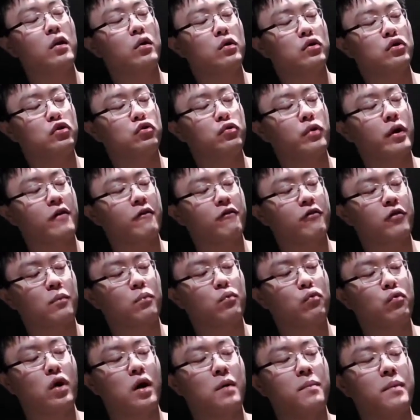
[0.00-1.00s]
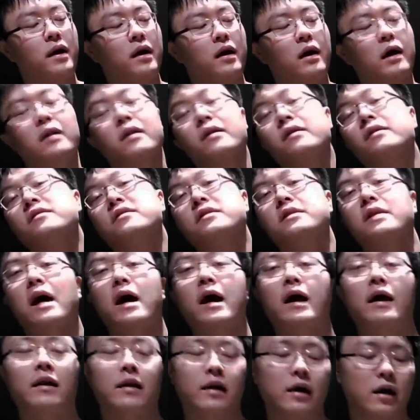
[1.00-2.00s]
your string from rubbing on the
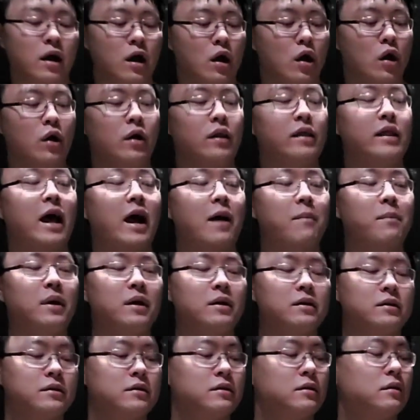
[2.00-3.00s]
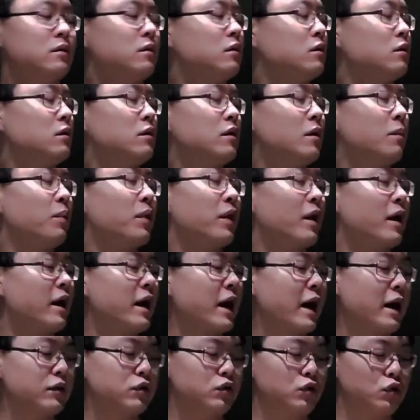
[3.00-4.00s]
side, that means the player
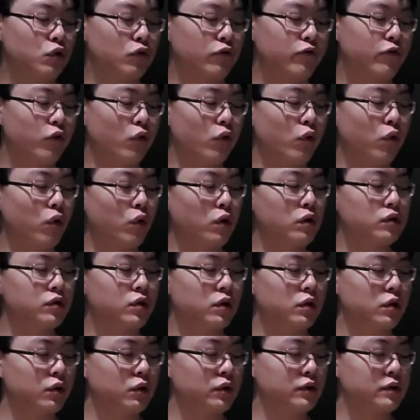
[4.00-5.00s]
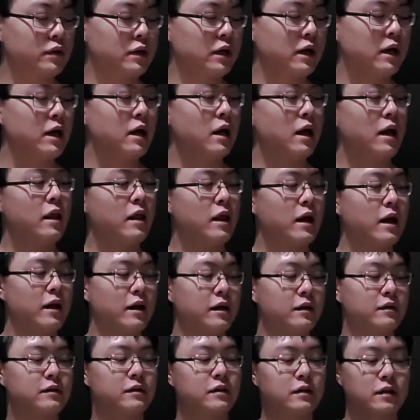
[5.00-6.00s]
has to do full horizontals. That
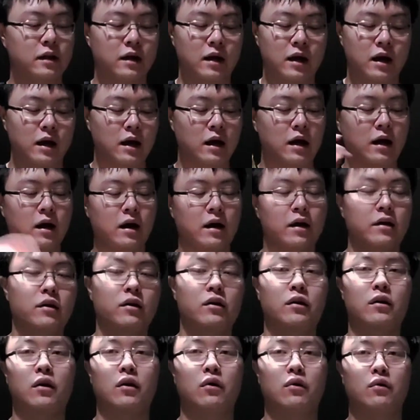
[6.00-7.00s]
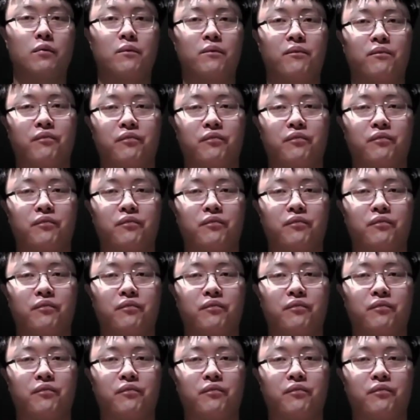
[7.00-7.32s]
is, you know,